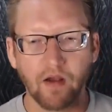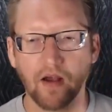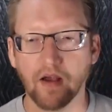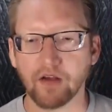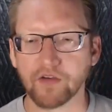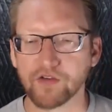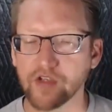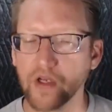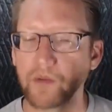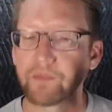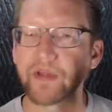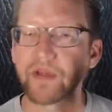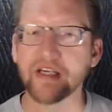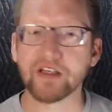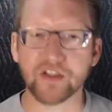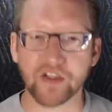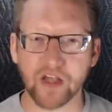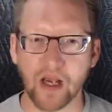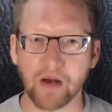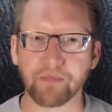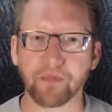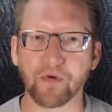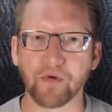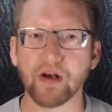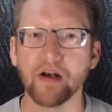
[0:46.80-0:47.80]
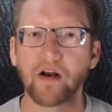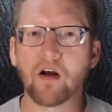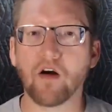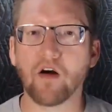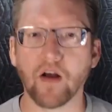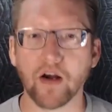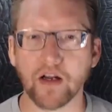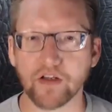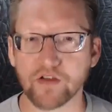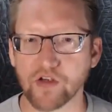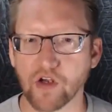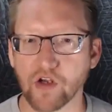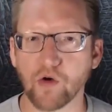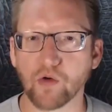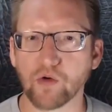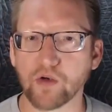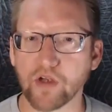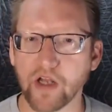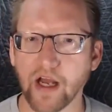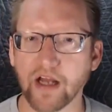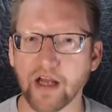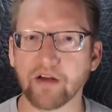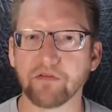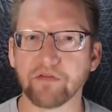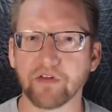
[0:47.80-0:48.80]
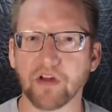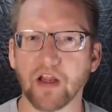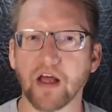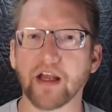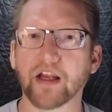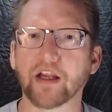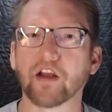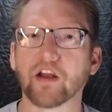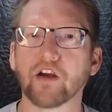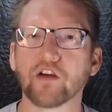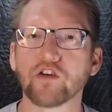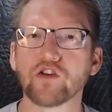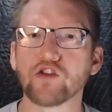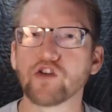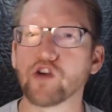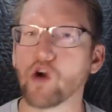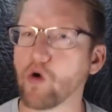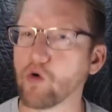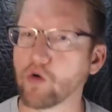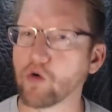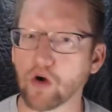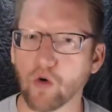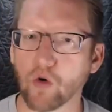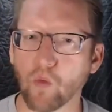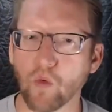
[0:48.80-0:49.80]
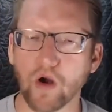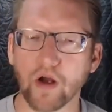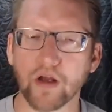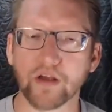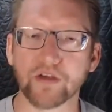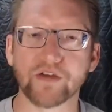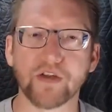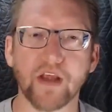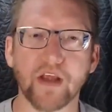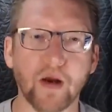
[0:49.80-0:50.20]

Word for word: something separate on its own, kind of like Joker was.